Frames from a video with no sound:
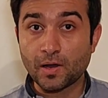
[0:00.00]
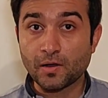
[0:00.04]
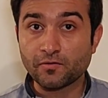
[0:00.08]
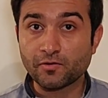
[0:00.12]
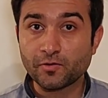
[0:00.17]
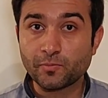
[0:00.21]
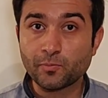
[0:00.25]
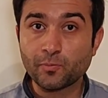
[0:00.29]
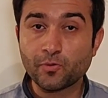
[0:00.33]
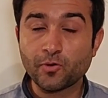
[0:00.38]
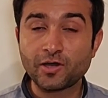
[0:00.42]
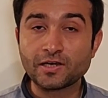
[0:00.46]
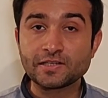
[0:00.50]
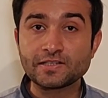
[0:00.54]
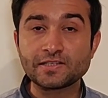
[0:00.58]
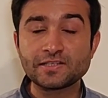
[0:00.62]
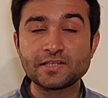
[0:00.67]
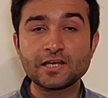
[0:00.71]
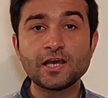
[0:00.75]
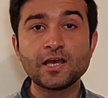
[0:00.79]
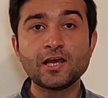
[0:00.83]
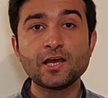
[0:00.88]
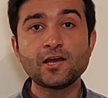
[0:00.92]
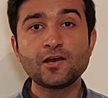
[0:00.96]
PowerPoints,
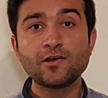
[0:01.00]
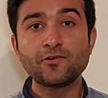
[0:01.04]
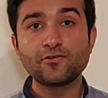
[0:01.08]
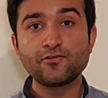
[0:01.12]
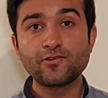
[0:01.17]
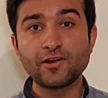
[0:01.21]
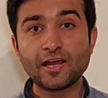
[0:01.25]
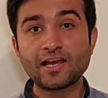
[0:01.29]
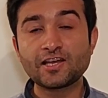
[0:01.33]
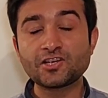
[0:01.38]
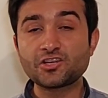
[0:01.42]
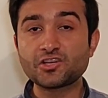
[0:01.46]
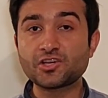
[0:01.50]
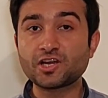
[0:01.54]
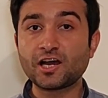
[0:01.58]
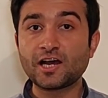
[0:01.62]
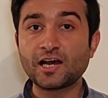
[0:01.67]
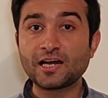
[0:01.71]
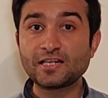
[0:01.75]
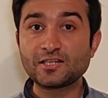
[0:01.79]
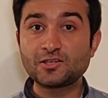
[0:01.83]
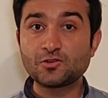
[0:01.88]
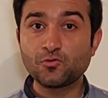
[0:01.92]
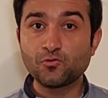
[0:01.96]

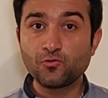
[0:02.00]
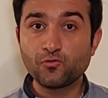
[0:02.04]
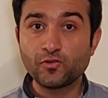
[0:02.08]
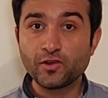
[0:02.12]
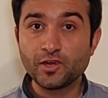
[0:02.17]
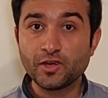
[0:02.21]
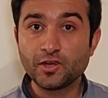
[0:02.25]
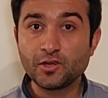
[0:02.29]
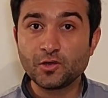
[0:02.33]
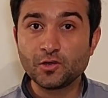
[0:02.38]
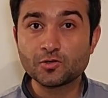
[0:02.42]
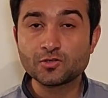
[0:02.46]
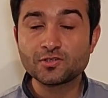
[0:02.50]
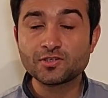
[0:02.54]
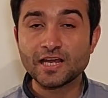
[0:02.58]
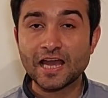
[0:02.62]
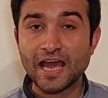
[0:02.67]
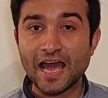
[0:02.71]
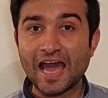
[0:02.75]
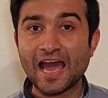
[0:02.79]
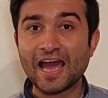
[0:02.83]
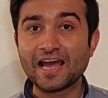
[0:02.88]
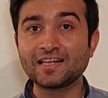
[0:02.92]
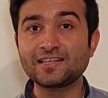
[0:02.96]
flashcards, videos
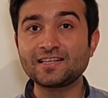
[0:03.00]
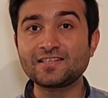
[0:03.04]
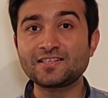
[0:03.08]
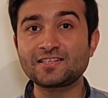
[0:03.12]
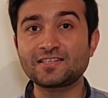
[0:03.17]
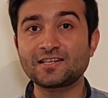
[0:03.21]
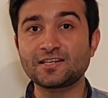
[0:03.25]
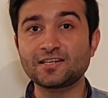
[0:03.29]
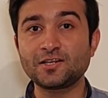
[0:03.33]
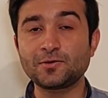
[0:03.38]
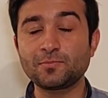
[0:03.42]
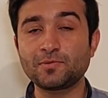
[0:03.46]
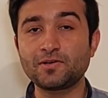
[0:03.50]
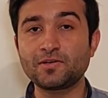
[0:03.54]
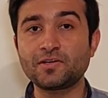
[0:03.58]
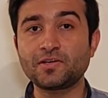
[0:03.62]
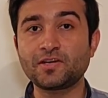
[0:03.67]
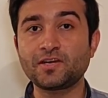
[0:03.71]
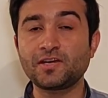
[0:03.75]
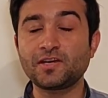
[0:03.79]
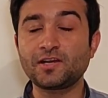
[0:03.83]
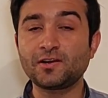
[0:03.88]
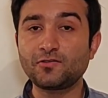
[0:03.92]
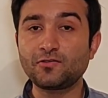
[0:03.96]
and study
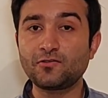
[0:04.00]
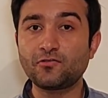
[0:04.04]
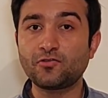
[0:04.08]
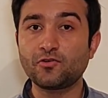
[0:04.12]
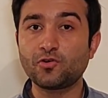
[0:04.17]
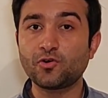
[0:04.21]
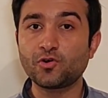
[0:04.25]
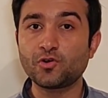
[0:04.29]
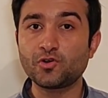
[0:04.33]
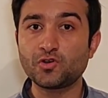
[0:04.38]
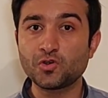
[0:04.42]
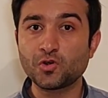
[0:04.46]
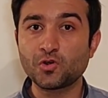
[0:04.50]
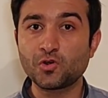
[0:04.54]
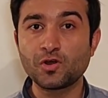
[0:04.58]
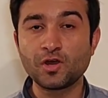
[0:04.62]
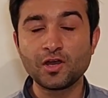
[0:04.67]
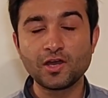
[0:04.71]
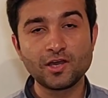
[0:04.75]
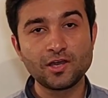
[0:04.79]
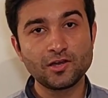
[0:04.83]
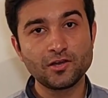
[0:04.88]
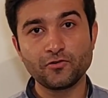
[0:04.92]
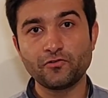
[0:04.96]
material for your
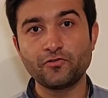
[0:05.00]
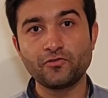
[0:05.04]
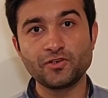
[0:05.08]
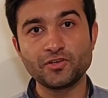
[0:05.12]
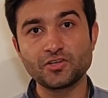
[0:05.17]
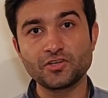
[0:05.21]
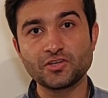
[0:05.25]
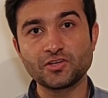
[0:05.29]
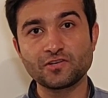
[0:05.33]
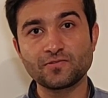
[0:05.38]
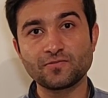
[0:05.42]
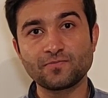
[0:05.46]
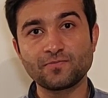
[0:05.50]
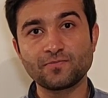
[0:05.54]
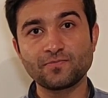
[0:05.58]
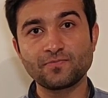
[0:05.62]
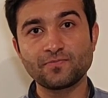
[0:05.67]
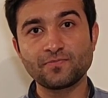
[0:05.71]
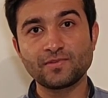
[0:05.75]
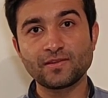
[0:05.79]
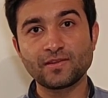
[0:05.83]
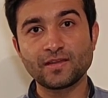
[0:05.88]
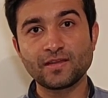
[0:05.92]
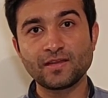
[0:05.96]
revision.
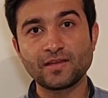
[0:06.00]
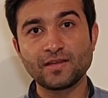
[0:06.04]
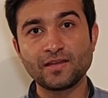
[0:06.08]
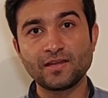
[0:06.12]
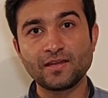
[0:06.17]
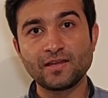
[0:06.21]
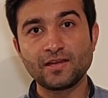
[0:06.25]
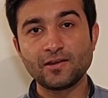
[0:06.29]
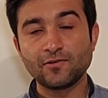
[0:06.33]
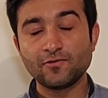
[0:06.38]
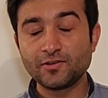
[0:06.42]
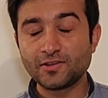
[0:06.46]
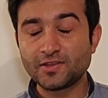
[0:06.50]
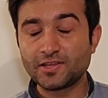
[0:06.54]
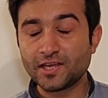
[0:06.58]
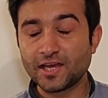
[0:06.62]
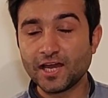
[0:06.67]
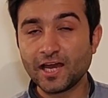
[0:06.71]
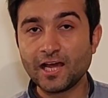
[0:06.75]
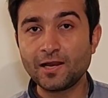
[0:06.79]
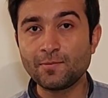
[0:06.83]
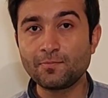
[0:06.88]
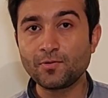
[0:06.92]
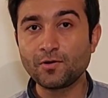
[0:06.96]
With the
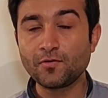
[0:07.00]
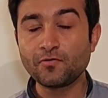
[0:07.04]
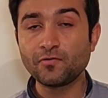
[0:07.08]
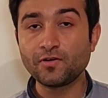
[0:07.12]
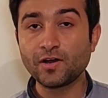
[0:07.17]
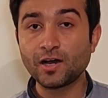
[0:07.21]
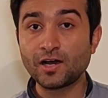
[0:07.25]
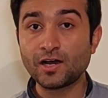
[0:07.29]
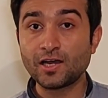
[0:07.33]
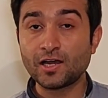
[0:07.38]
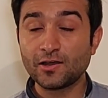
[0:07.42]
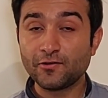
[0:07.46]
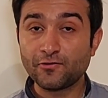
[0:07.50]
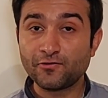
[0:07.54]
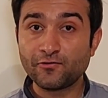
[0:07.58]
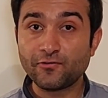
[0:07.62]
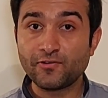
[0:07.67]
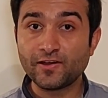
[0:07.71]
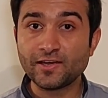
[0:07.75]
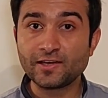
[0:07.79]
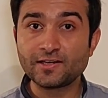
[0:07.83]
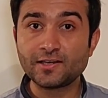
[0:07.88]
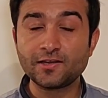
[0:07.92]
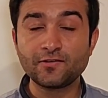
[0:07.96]
help of our
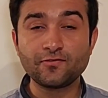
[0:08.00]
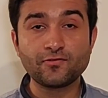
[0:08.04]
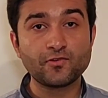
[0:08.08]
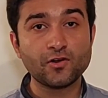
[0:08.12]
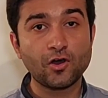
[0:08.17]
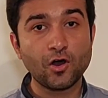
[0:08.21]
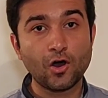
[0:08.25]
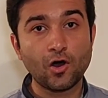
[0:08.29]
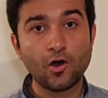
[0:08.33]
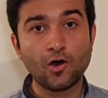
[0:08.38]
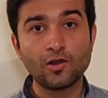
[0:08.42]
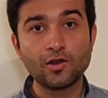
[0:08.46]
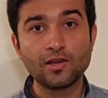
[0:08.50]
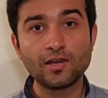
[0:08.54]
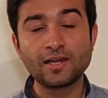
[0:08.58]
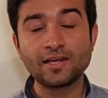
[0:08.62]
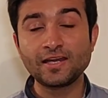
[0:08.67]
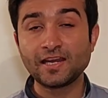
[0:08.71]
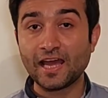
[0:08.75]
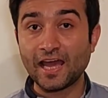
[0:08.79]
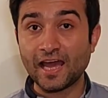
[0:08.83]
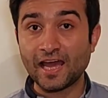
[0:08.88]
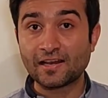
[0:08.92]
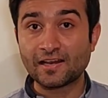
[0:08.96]
effective
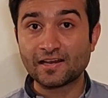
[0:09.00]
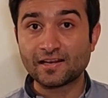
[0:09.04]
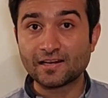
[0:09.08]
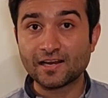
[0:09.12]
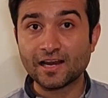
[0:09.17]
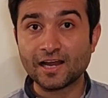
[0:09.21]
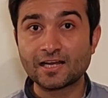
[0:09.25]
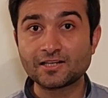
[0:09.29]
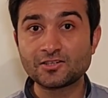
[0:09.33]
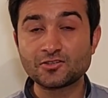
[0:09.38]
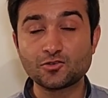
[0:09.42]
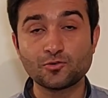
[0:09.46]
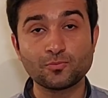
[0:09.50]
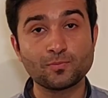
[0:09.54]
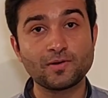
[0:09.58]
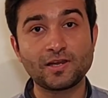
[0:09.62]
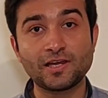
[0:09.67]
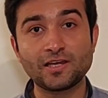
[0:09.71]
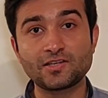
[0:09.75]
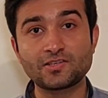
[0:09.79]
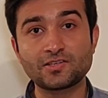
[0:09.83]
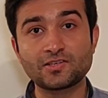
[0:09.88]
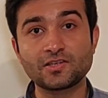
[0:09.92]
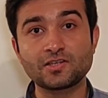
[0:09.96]
online and classroom
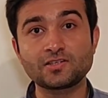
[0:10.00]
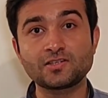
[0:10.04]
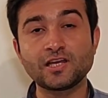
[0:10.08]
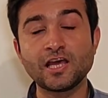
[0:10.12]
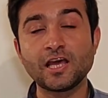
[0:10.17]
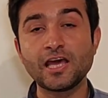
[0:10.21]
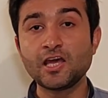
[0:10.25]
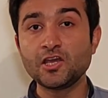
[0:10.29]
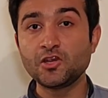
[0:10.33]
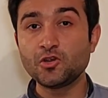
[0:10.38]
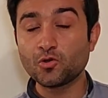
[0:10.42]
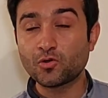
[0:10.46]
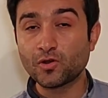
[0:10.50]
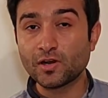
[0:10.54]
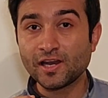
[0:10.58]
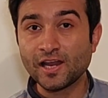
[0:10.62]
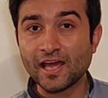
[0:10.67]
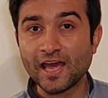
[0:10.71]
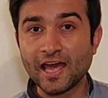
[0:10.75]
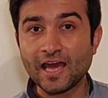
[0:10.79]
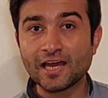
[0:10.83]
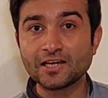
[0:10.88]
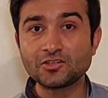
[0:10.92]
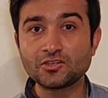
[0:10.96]
lectures, you can
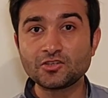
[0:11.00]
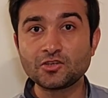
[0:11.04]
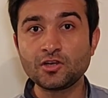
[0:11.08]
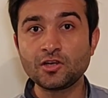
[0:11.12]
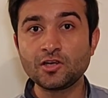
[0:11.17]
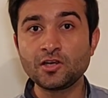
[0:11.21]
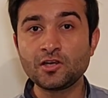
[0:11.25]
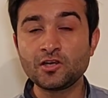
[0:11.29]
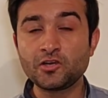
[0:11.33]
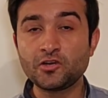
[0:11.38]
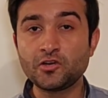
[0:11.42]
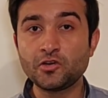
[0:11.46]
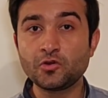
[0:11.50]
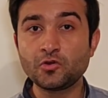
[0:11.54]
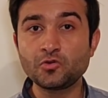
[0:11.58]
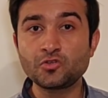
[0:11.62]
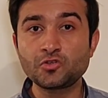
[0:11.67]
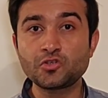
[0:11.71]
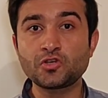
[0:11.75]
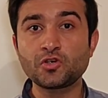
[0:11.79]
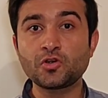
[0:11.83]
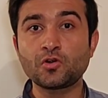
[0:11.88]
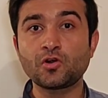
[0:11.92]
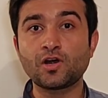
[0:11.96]
actually
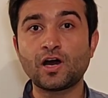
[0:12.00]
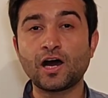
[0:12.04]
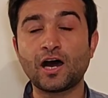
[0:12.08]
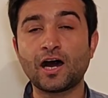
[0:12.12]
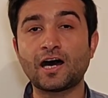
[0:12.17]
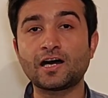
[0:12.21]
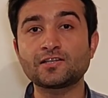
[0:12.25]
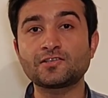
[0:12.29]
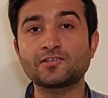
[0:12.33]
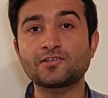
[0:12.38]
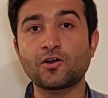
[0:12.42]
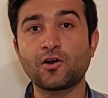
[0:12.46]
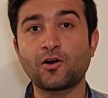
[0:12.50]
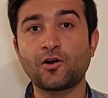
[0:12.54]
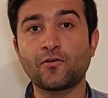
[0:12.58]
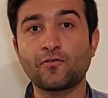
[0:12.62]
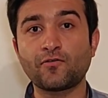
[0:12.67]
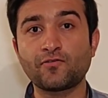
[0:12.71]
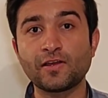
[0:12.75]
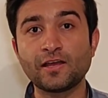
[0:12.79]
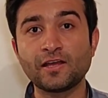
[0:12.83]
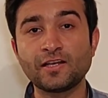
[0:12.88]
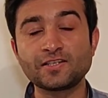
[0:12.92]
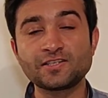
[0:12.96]
reduce your hours of
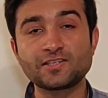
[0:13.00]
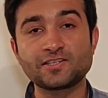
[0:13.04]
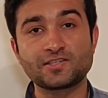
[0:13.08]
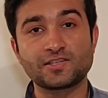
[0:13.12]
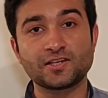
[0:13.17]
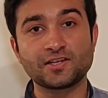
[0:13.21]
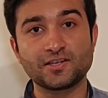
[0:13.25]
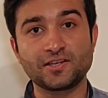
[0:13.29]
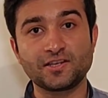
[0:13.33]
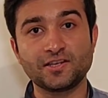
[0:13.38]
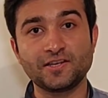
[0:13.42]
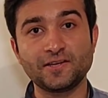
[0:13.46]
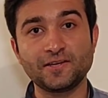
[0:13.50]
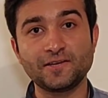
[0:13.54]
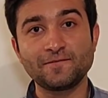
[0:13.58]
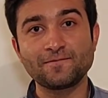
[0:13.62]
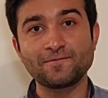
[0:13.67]
study.